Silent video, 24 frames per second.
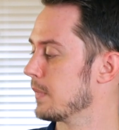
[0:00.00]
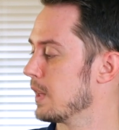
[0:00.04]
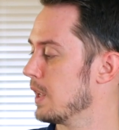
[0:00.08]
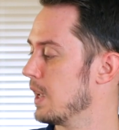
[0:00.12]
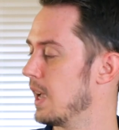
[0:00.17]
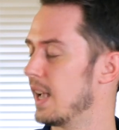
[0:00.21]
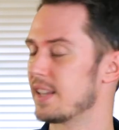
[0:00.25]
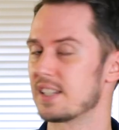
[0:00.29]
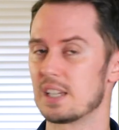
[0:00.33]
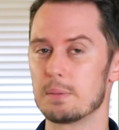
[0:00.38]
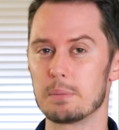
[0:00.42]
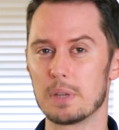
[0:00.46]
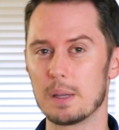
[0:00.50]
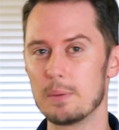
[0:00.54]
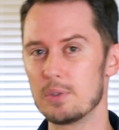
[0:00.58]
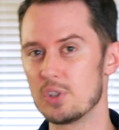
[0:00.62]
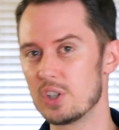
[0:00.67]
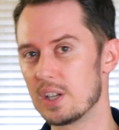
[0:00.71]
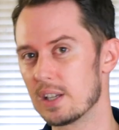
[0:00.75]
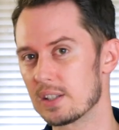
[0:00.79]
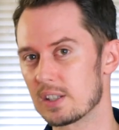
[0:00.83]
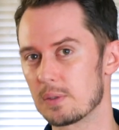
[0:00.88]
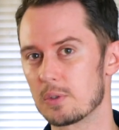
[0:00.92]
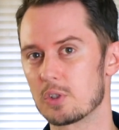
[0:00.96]
and sometimes you
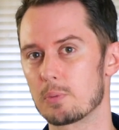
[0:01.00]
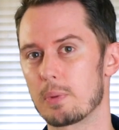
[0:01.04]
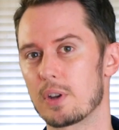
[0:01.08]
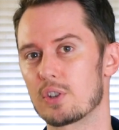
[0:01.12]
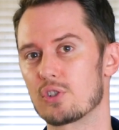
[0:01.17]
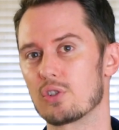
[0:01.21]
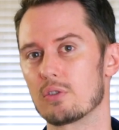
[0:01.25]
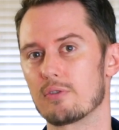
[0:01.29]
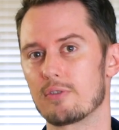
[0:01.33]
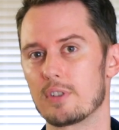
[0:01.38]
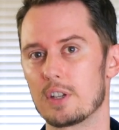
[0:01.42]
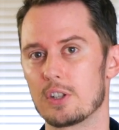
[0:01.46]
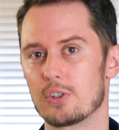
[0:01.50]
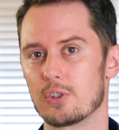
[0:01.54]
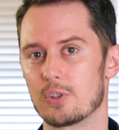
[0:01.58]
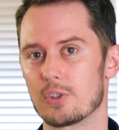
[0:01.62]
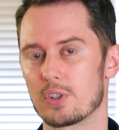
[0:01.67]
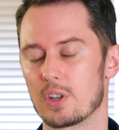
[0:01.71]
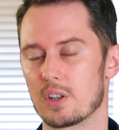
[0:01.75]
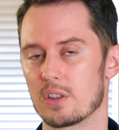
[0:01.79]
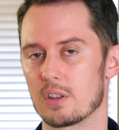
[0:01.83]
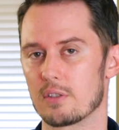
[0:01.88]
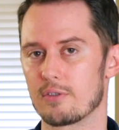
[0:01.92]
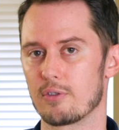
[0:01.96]
get some special features
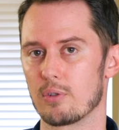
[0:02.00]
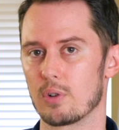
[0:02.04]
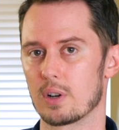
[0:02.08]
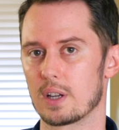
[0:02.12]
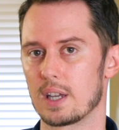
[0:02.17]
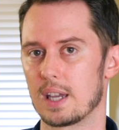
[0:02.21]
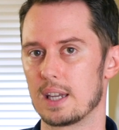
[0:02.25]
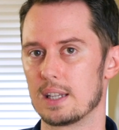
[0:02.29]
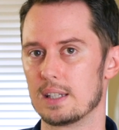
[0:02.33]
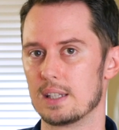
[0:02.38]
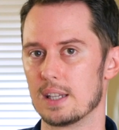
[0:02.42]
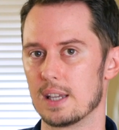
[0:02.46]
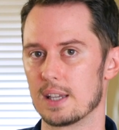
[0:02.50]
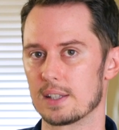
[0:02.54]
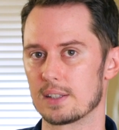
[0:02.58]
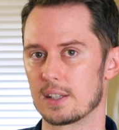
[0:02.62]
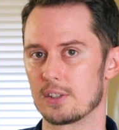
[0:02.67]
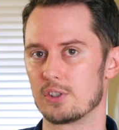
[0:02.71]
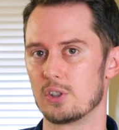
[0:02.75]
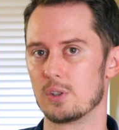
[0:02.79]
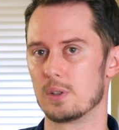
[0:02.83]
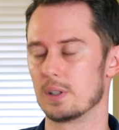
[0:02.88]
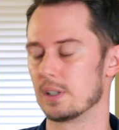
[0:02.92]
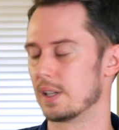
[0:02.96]
on the 4K disc
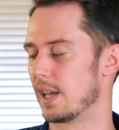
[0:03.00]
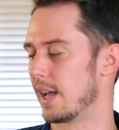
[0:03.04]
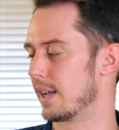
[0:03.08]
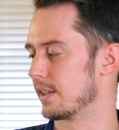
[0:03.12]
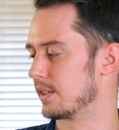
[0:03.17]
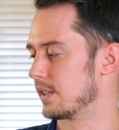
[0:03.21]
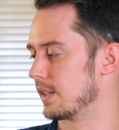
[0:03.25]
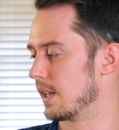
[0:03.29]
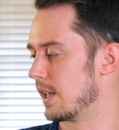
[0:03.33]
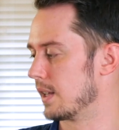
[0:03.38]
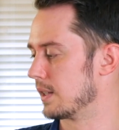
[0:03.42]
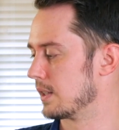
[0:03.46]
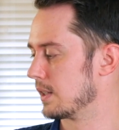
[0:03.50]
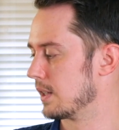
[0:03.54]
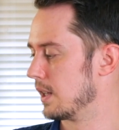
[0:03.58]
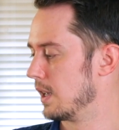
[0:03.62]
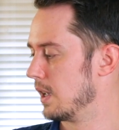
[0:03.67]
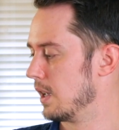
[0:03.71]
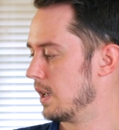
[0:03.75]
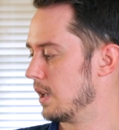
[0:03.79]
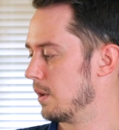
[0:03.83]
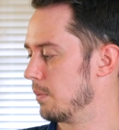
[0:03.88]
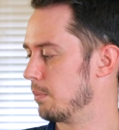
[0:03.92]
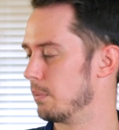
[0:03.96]
that you can access,
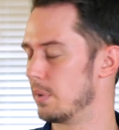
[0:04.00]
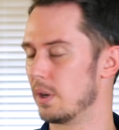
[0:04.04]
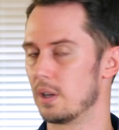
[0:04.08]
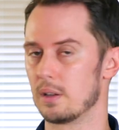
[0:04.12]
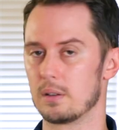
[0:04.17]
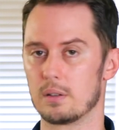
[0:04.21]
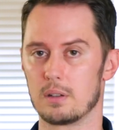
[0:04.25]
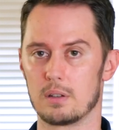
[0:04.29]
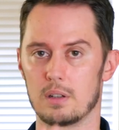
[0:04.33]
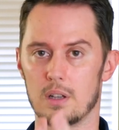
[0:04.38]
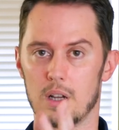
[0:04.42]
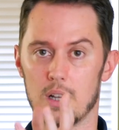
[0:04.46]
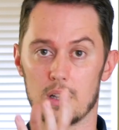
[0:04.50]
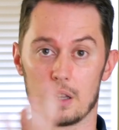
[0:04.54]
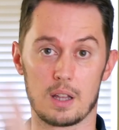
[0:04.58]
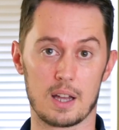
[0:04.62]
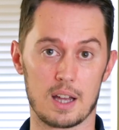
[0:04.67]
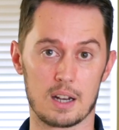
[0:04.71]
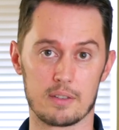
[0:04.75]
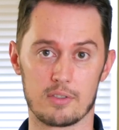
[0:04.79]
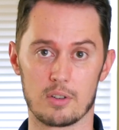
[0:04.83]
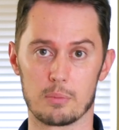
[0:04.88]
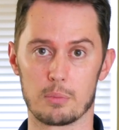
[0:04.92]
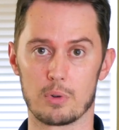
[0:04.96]
but a lot
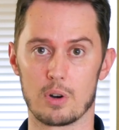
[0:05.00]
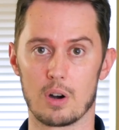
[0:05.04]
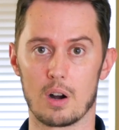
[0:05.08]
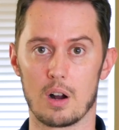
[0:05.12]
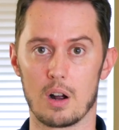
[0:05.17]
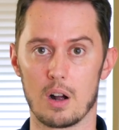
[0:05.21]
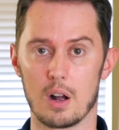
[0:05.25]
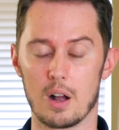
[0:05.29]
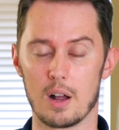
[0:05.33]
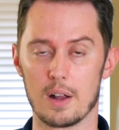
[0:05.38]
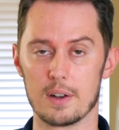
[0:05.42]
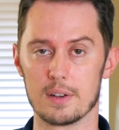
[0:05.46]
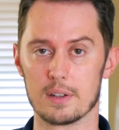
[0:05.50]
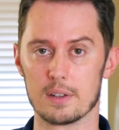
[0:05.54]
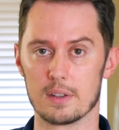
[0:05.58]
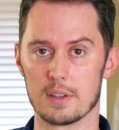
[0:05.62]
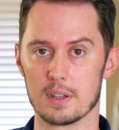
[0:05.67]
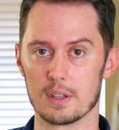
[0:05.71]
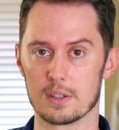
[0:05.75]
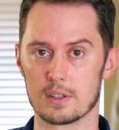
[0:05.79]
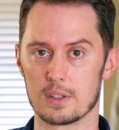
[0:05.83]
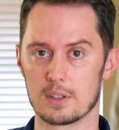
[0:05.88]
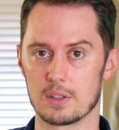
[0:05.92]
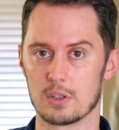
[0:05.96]
of them are on
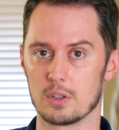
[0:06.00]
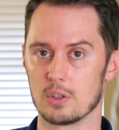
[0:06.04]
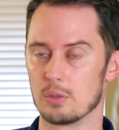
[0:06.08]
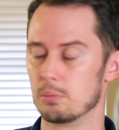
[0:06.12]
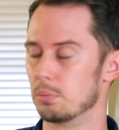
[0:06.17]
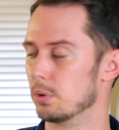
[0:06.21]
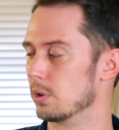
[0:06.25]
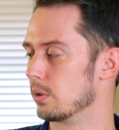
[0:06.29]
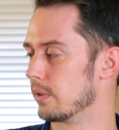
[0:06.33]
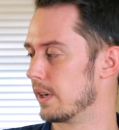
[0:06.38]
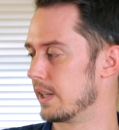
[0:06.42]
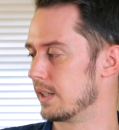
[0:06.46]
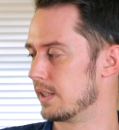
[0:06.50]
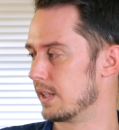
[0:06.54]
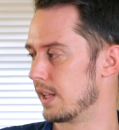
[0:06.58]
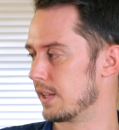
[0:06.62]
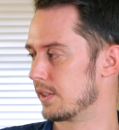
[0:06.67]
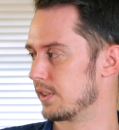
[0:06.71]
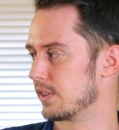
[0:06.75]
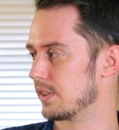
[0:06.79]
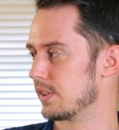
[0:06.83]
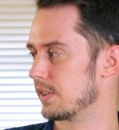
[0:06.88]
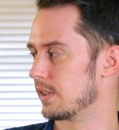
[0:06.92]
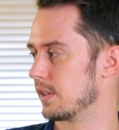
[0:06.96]
the 2 Blu-ray
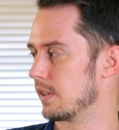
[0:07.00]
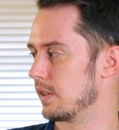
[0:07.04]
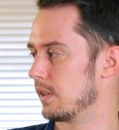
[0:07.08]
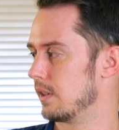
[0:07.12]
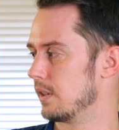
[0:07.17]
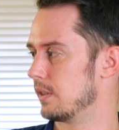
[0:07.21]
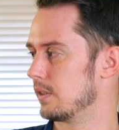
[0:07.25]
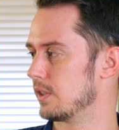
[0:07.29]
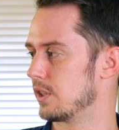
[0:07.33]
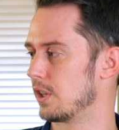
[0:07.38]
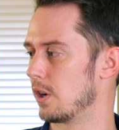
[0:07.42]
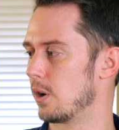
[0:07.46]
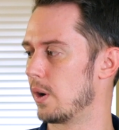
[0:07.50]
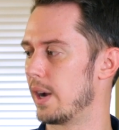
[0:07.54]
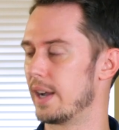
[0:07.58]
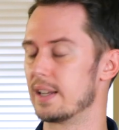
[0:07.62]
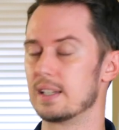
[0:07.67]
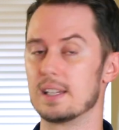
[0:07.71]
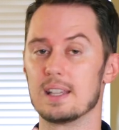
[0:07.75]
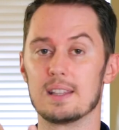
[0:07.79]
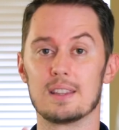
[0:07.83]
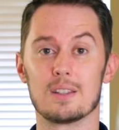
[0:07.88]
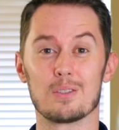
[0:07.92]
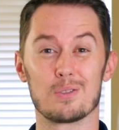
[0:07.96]
discs. So I
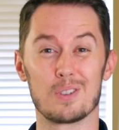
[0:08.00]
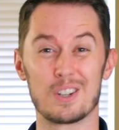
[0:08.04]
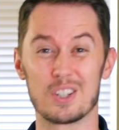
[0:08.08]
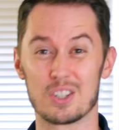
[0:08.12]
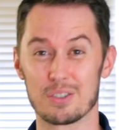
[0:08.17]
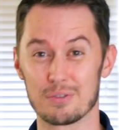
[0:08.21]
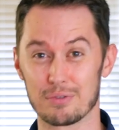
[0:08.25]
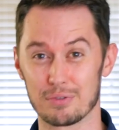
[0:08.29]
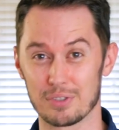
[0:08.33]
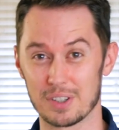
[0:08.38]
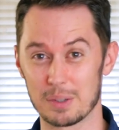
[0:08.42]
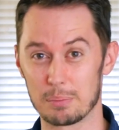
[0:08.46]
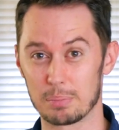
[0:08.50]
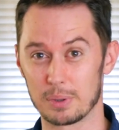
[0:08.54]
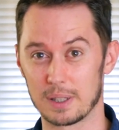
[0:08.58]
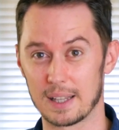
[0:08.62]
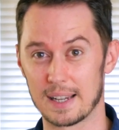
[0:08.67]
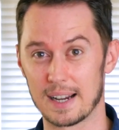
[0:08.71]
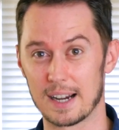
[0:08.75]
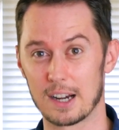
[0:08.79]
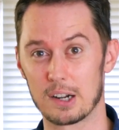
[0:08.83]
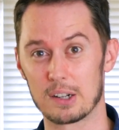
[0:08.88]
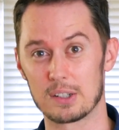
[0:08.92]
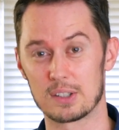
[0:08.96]
need the region-free
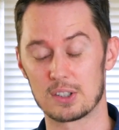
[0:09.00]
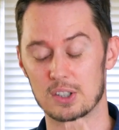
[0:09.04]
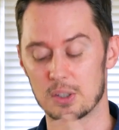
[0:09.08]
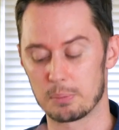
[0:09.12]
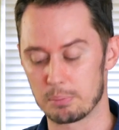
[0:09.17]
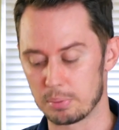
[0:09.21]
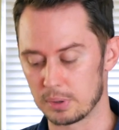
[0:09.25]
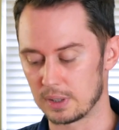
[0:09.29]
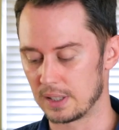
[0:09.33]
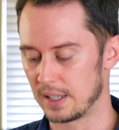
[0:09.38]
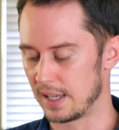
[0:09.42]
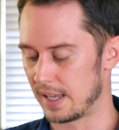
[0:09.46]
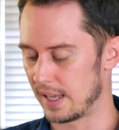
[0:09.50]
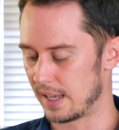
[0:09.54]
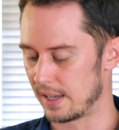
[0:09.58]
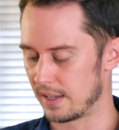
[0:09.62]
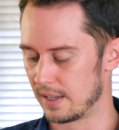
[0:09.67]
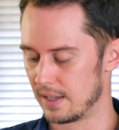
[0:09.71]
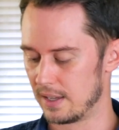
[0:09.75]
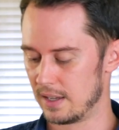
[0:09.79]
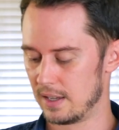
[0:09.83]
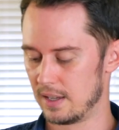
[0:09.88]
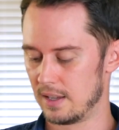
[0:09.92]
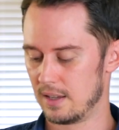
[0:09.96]
player to play
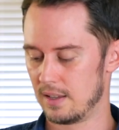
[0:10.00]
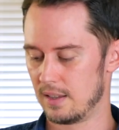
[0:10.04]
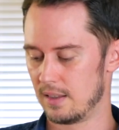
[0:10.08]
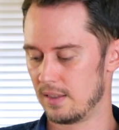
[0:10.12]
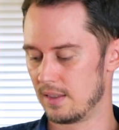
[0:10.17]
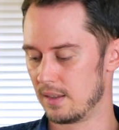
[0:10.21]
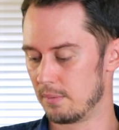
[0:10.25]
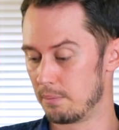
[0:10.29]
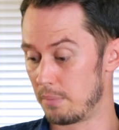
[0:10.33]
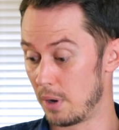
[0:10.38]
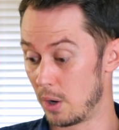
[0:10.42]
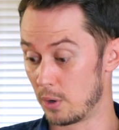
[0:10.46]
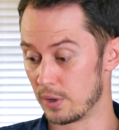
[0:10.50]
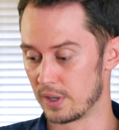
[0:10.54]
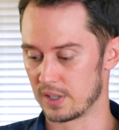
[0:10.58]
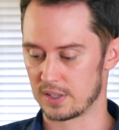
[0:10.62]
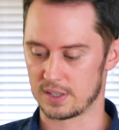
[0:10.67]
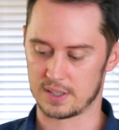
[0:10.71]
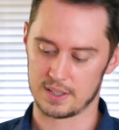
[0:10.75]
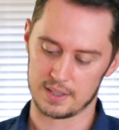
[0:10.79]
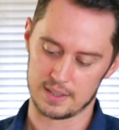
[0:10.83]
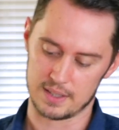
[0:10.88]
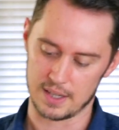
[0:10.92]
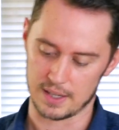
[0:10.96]
the
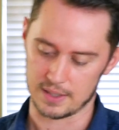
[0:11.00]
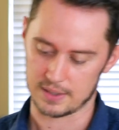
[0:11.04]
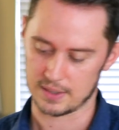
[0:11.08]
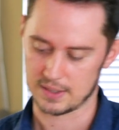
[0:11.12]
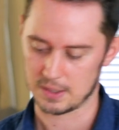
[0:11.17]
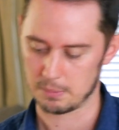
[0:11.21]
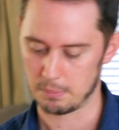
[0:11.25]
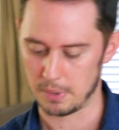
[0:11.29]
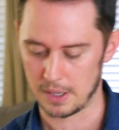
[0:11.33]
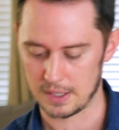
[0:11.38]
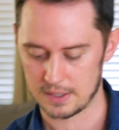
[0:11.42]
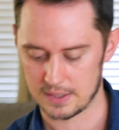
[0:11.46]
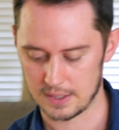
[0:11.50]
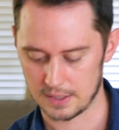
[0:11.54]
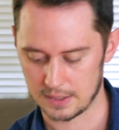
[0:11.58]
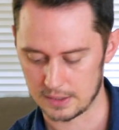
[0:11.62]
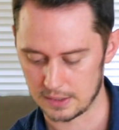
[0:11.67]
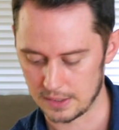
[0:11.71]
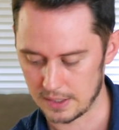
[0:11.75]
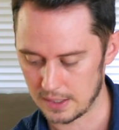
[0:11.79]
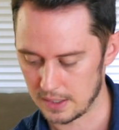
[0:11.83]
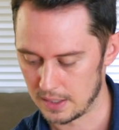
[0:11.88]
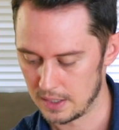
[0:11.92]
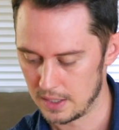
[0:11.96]
bonus discs,
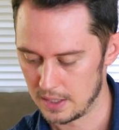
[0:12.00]
basically.